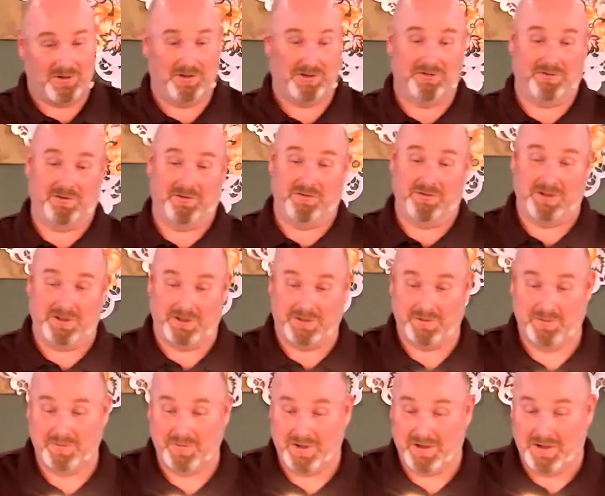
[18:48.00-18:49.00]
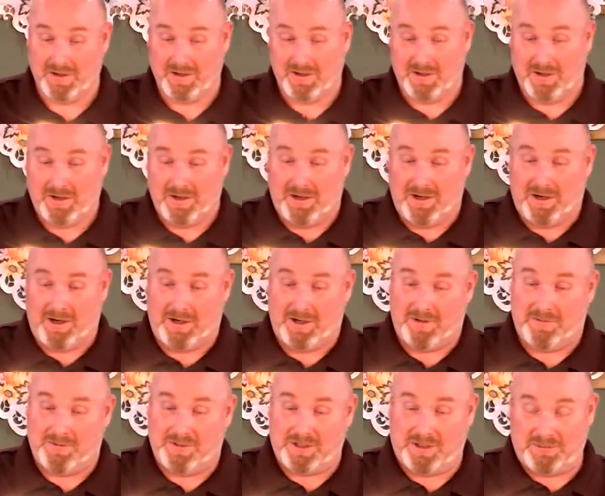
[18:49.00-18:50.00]
fulfill.
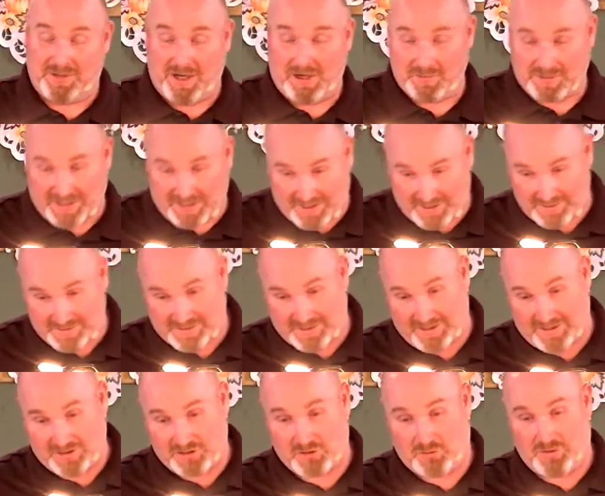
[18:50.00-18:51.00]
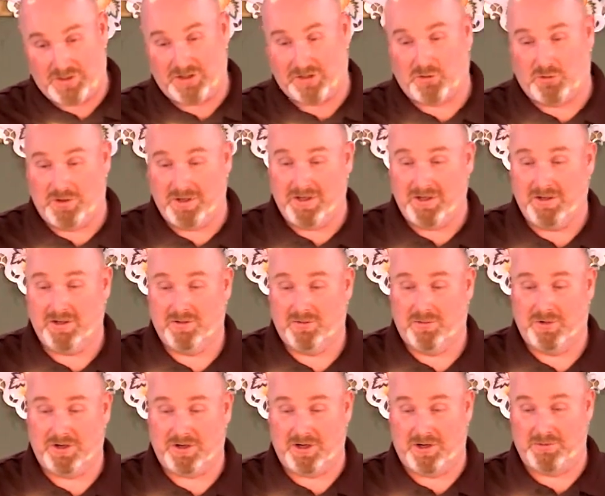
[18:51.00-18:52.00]
Sometimes hindsight is 20/20
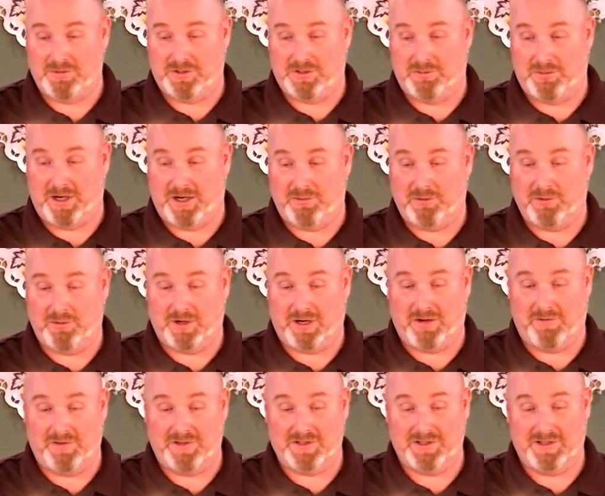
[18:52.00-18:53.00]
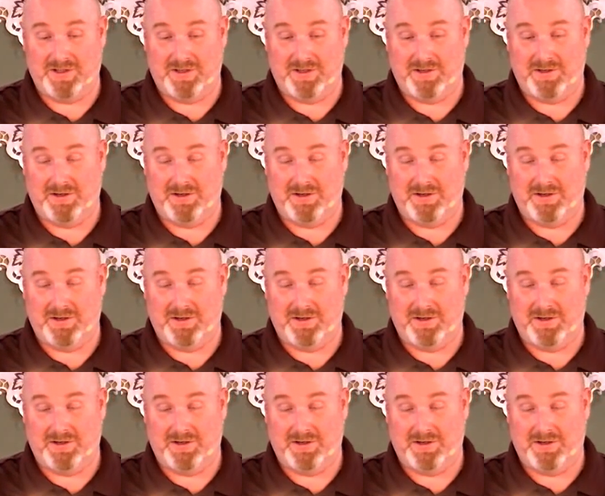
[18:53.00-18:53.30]
when it comes to Bible prophecy, you